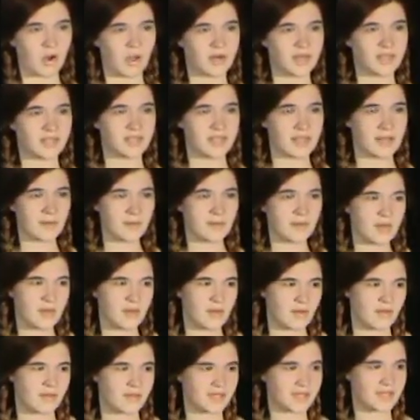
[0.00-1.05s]
An example
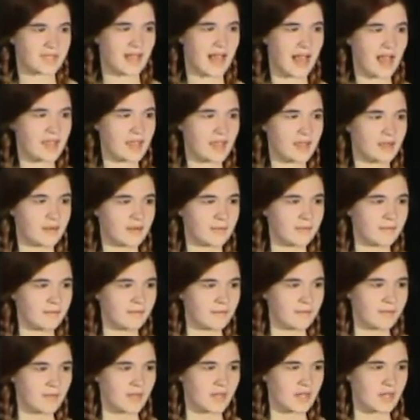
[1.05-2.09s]
of this lying
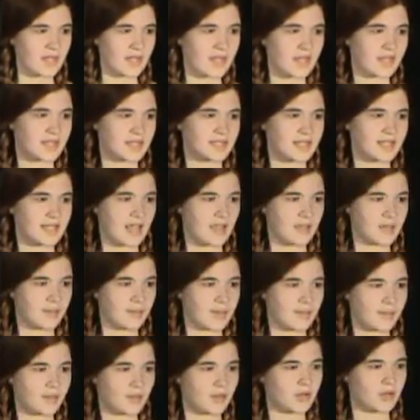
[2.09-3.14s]
is telling
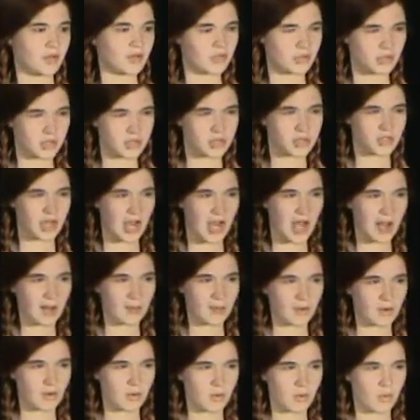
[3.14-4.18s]
people good
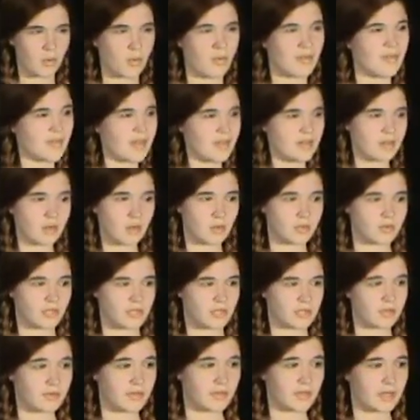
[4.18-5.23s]
job when they don't
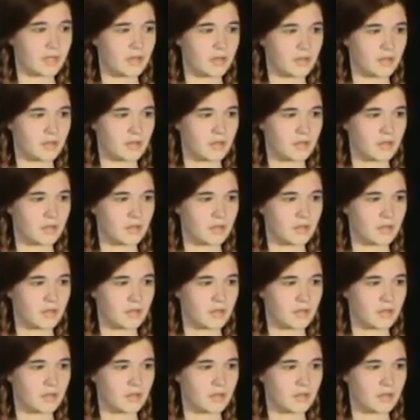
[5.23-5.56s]
deserve it.